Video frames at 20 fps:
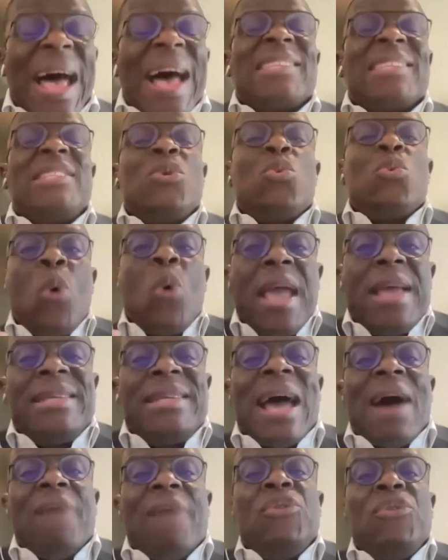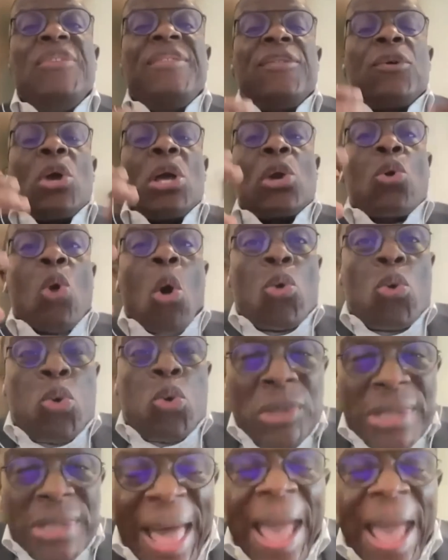as the way they are living a
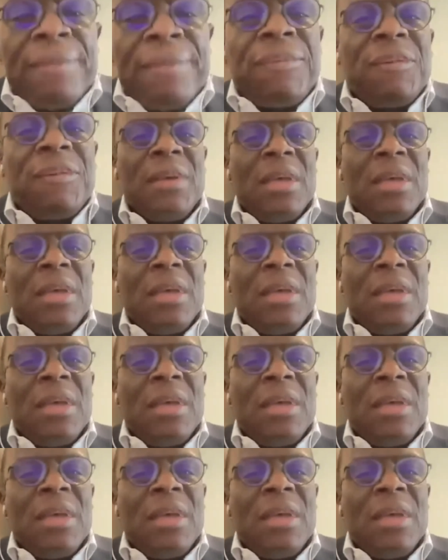cocoon life